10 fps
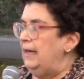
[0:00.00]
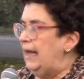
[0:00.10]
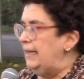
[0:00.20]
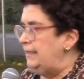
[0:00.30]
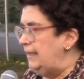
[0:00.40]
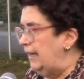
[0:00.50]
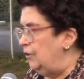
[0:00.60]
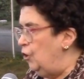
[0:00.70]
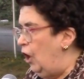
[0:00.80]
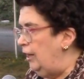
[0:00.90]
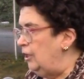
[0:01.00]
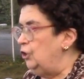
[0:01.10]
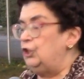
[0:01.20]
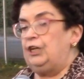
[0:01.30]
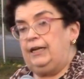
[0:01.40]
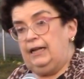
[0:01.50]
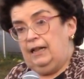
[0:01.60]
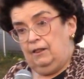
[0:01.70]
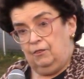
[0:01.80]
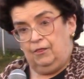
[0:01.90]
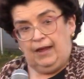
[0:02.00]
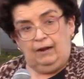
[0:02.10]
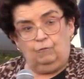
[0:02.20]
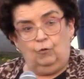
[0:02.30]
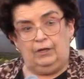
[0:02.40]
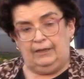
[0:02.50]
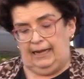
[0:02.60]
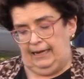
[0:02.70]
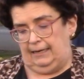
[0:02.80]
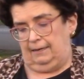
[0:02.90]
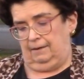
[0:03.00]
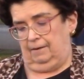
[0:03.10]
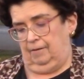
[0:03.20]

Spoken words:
and technology that relate.